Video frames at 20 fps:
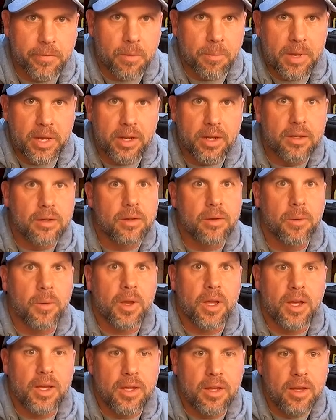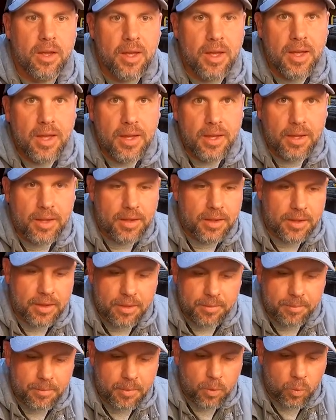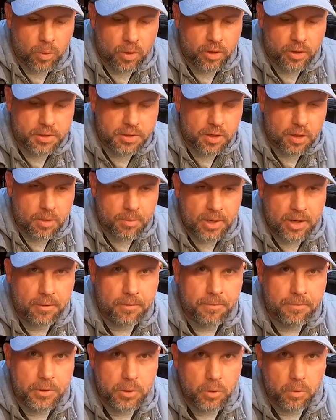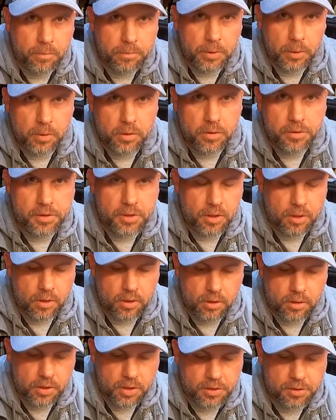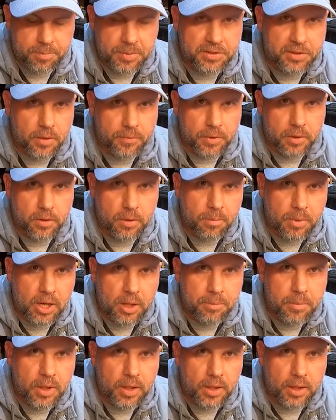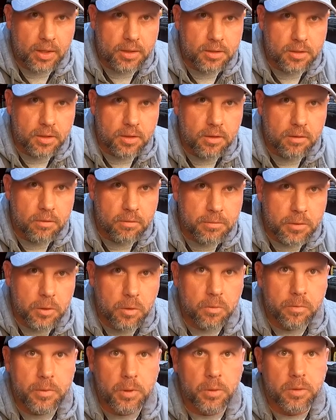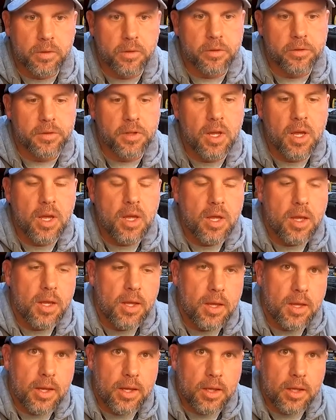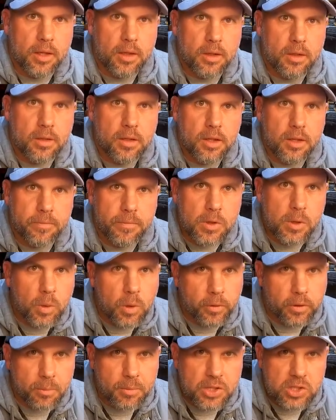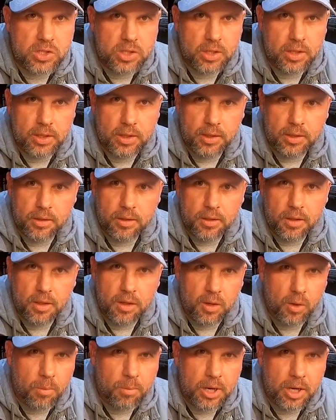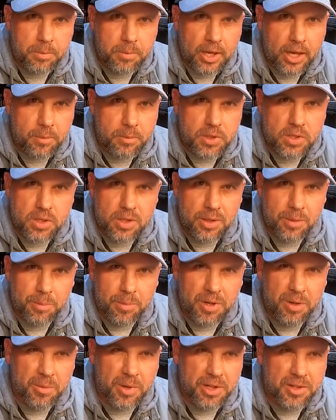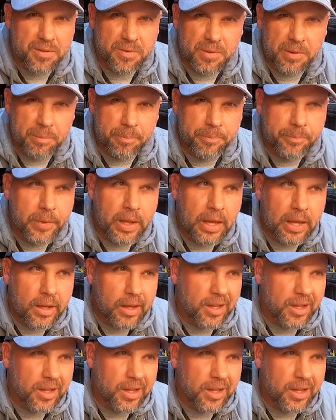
for a minute, okay? We're going to talk about fuel filters here, and specifically Bobcat fuel filters. And if you own a machine, you know, a Bobcat machine, pretty much from